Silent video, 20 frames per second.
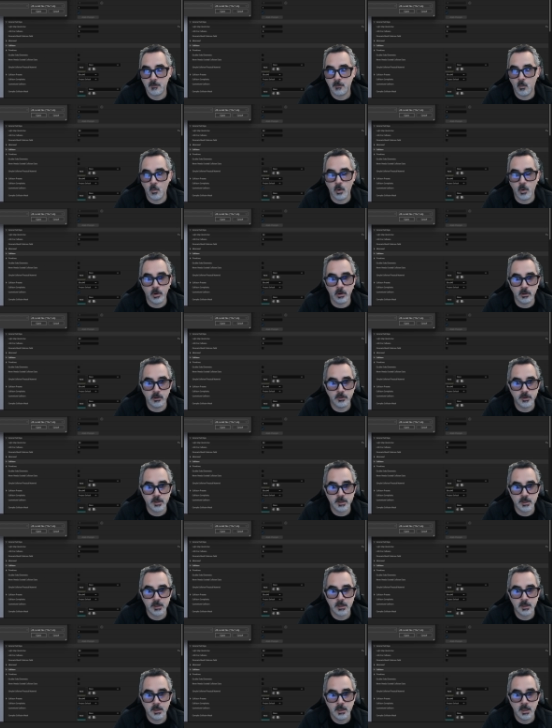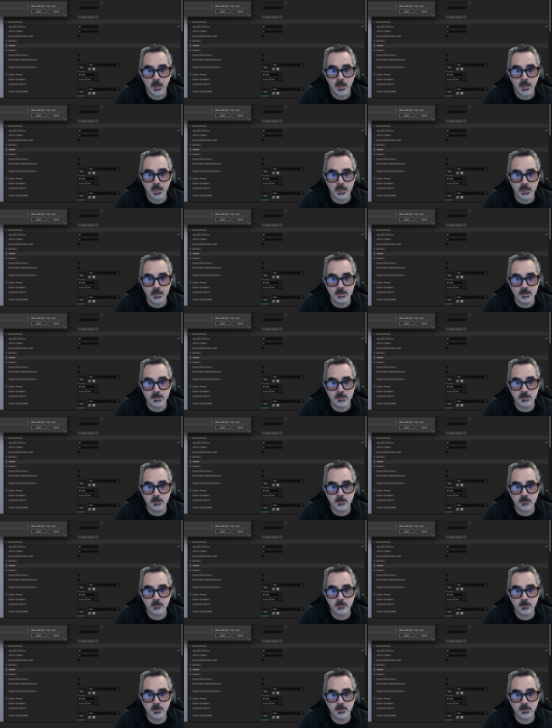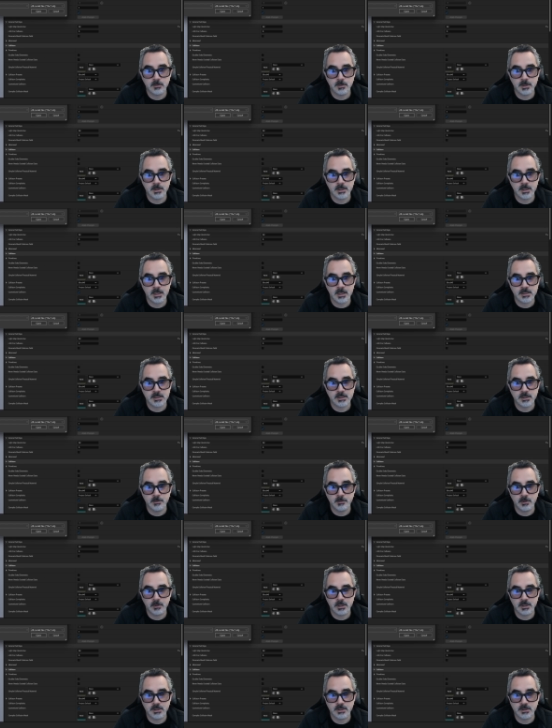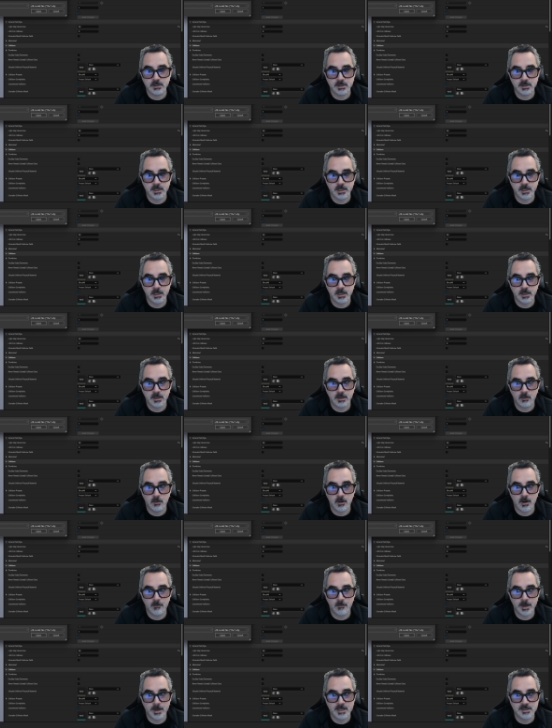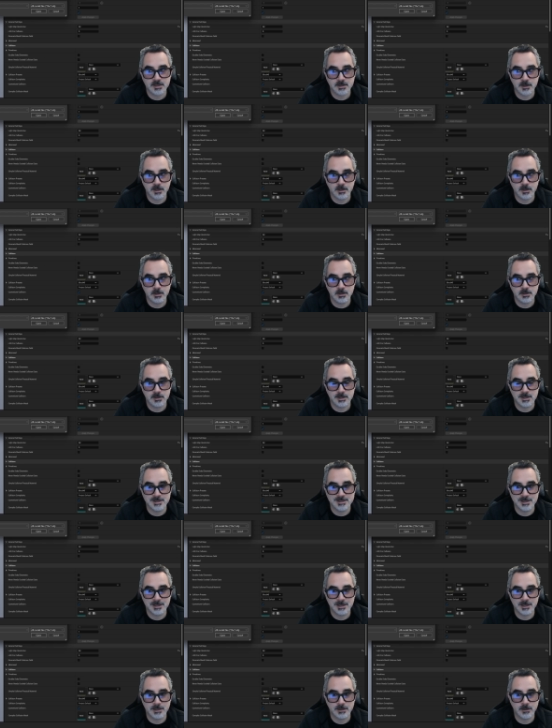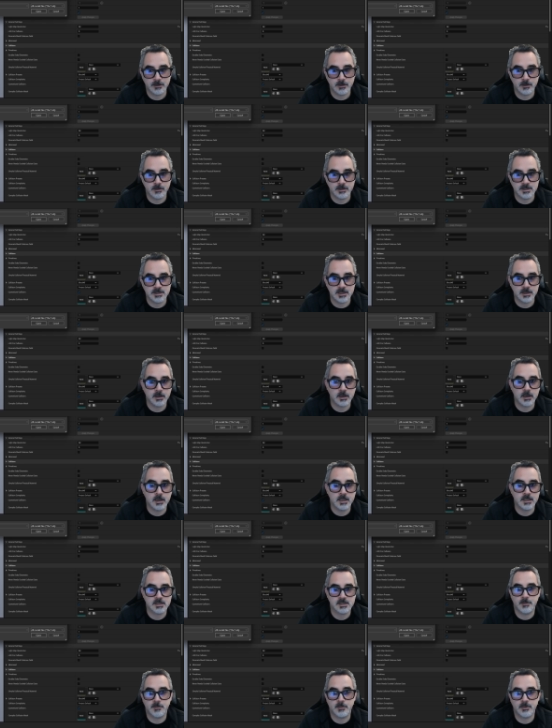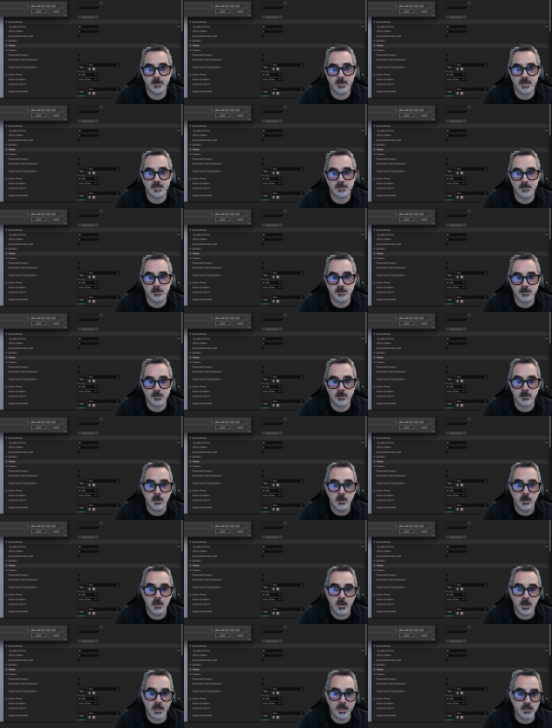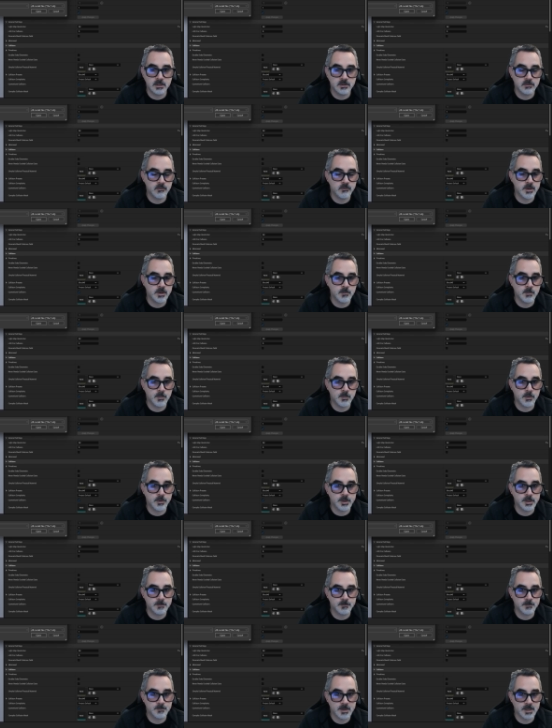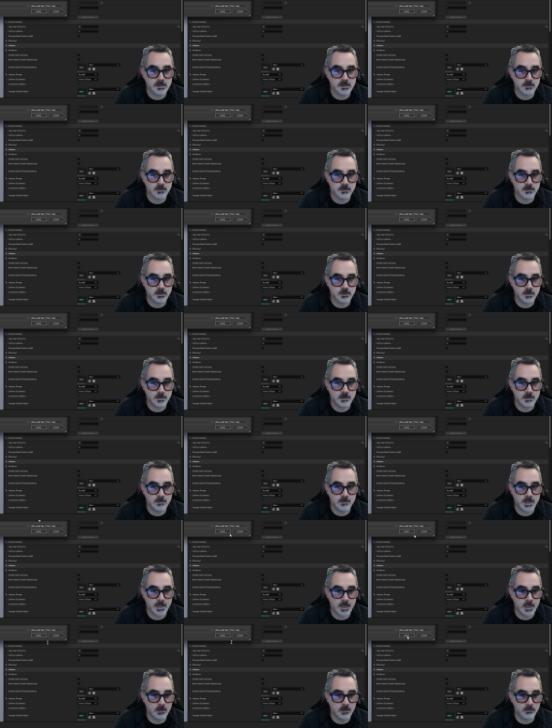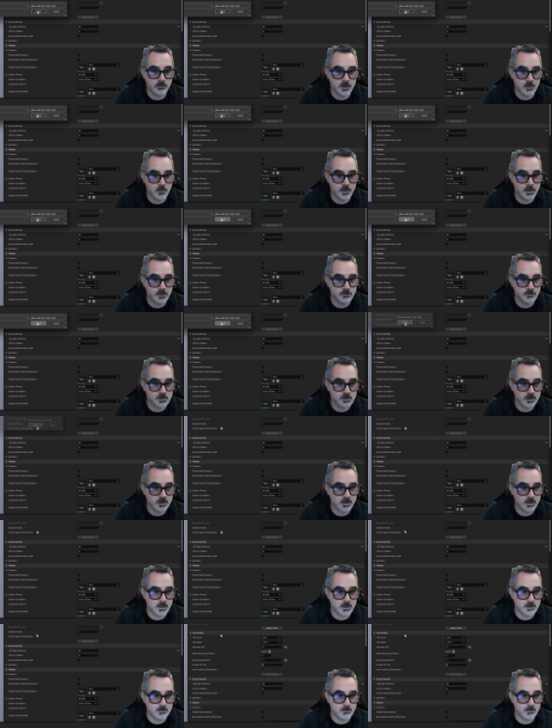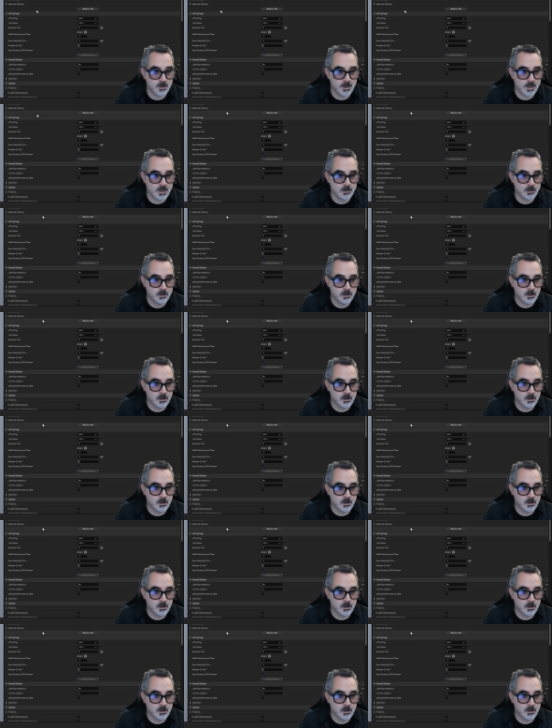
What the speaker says: world, it is not going to be as simple as just say grab one asset that it's selected, that is technically a separate asset. So I need to re-import it. That is going to be my LOD1. So I'm going to hit that.